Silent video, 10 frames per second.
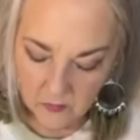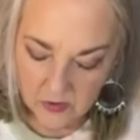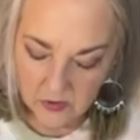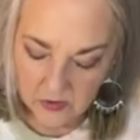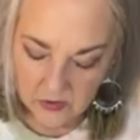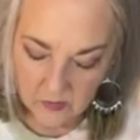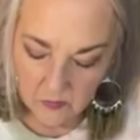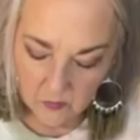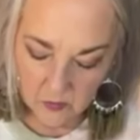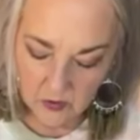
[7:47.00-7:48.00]
we're just
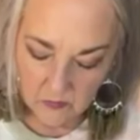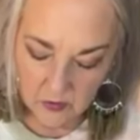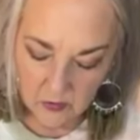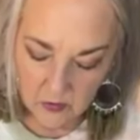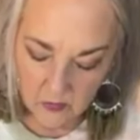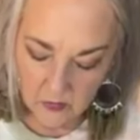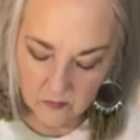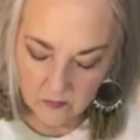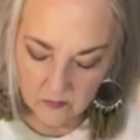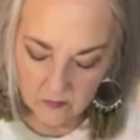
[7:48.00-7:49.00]
doing real
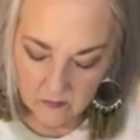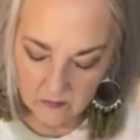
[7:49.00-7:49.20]
neutral.